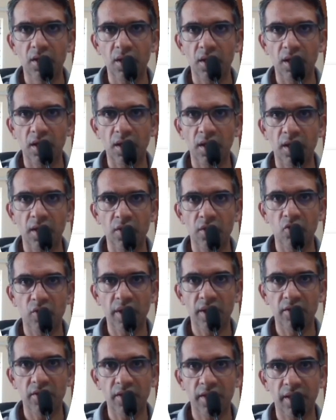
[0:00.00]
Uh, you
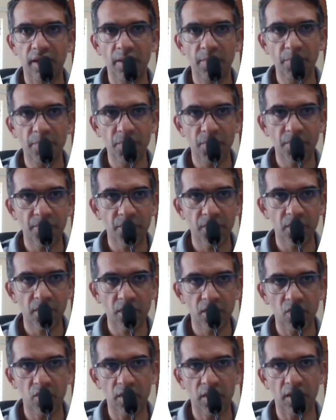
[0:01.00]
can sign up
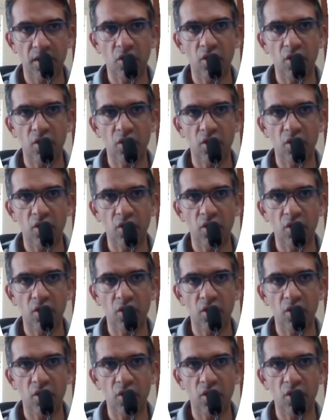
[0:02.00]
you can